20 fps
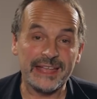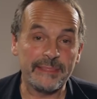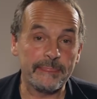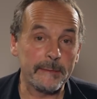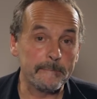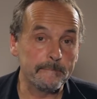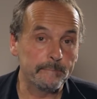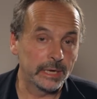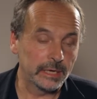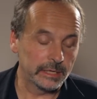in
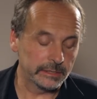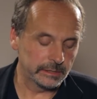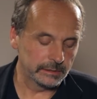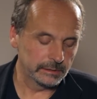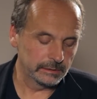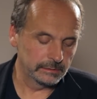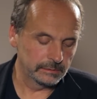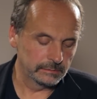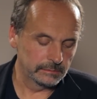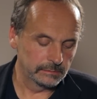the mud
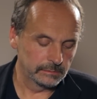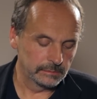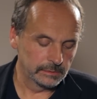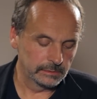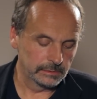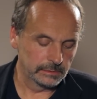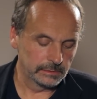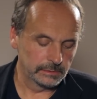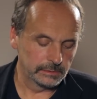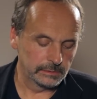
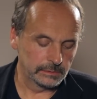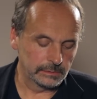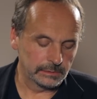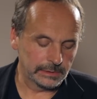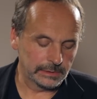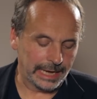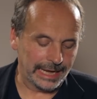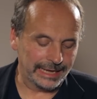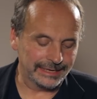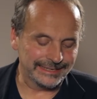
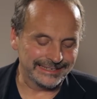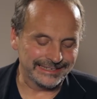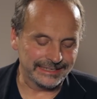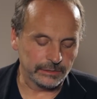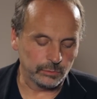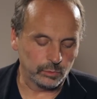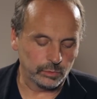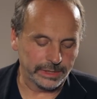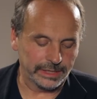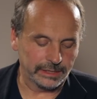and in
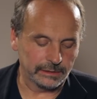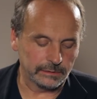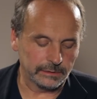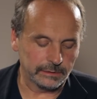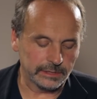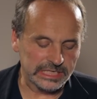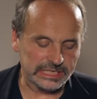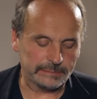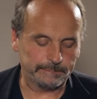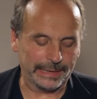the
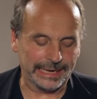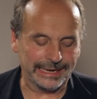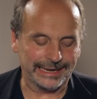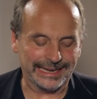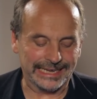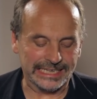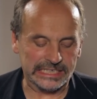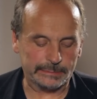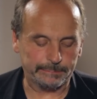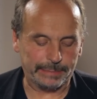wheel,
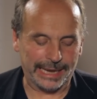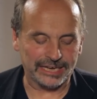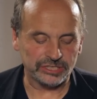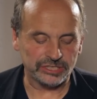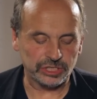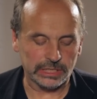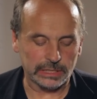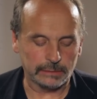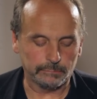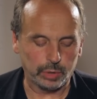spinning,
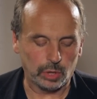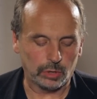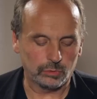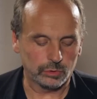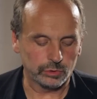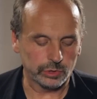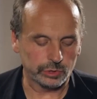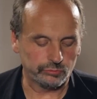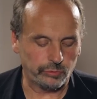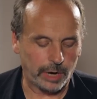splashing
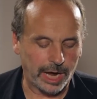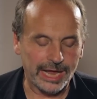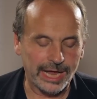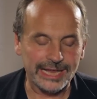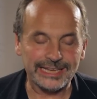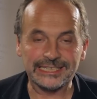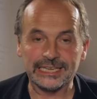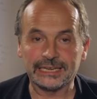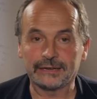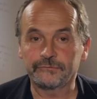bowls,
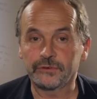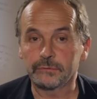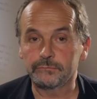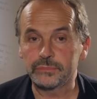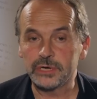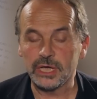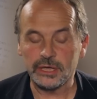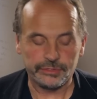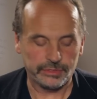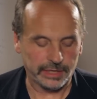rising
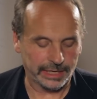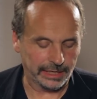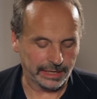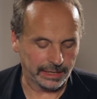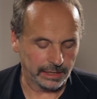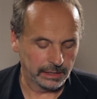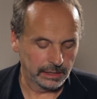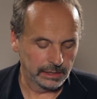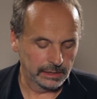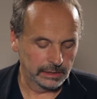from nothing,
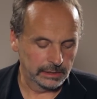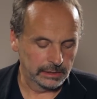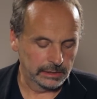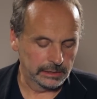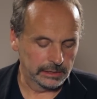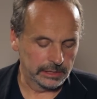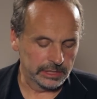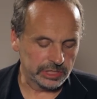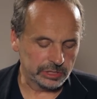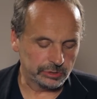
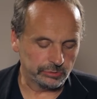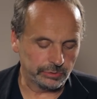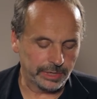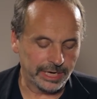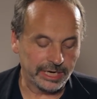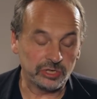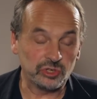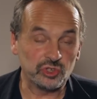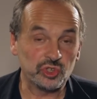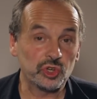
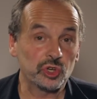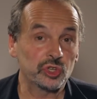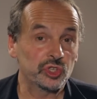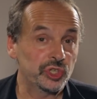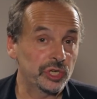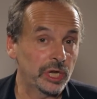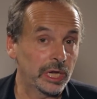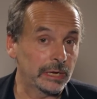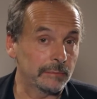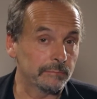strange
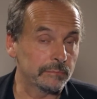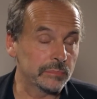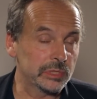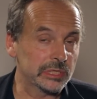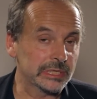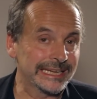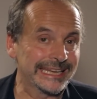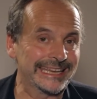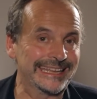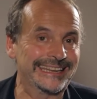
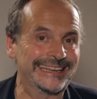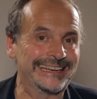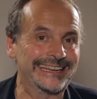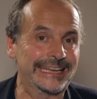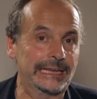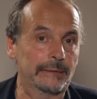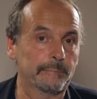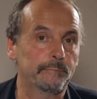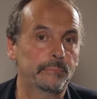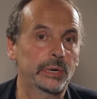shapes
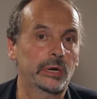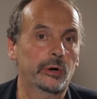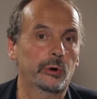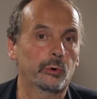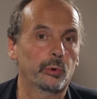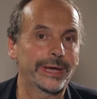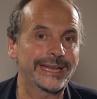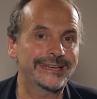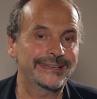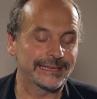giddily
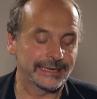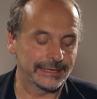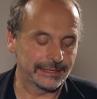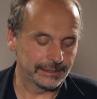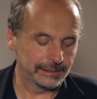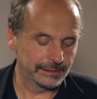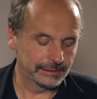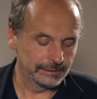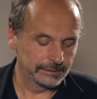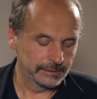pirouetting.